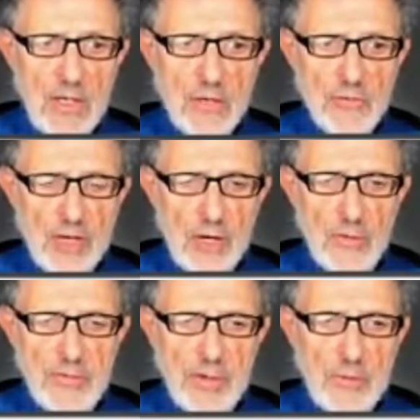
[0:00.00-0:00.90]
So
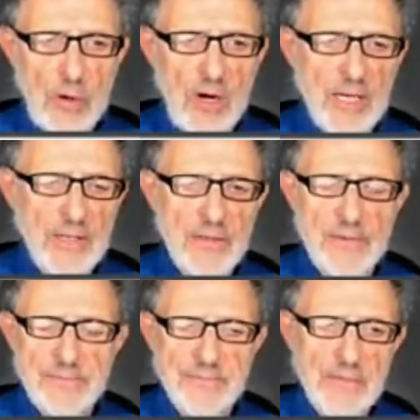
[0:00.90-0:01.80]
if we want,
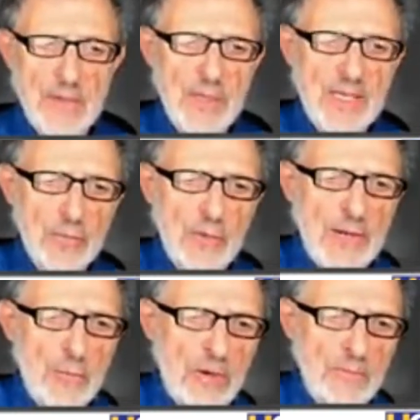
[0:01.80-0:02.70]
we can
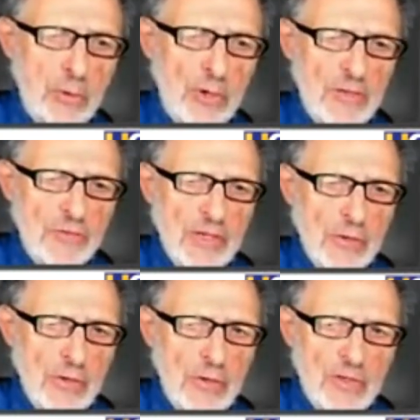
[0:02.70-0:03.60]
write
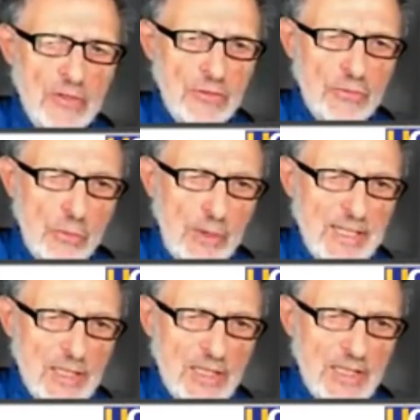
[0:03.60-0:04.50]
1.0, which is
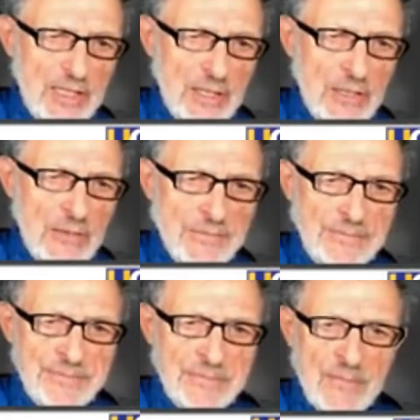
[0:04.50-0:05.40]
quite clear,
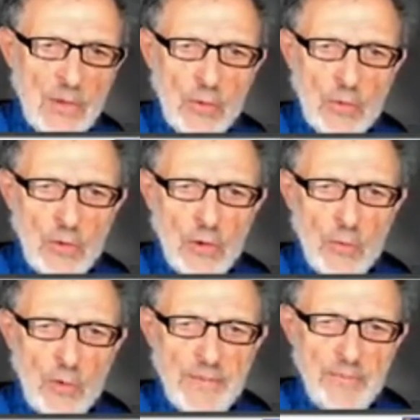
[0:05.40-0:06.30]
or
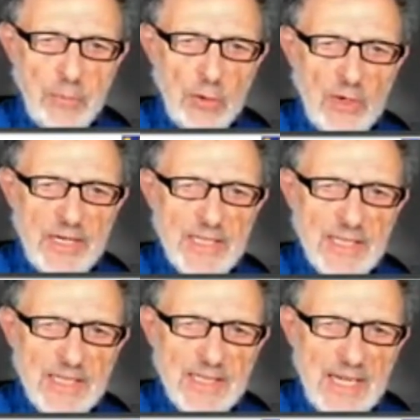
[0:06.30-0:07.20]
1 point
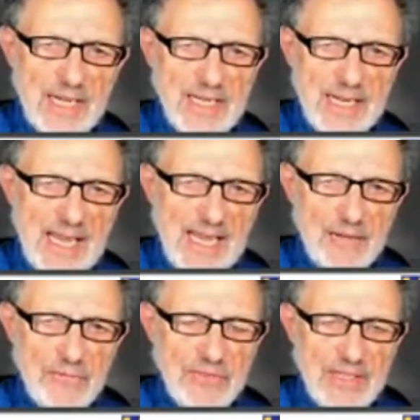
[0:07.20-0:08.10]
and not
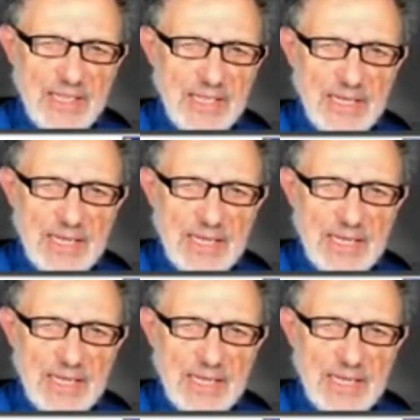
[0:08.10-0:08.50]
have the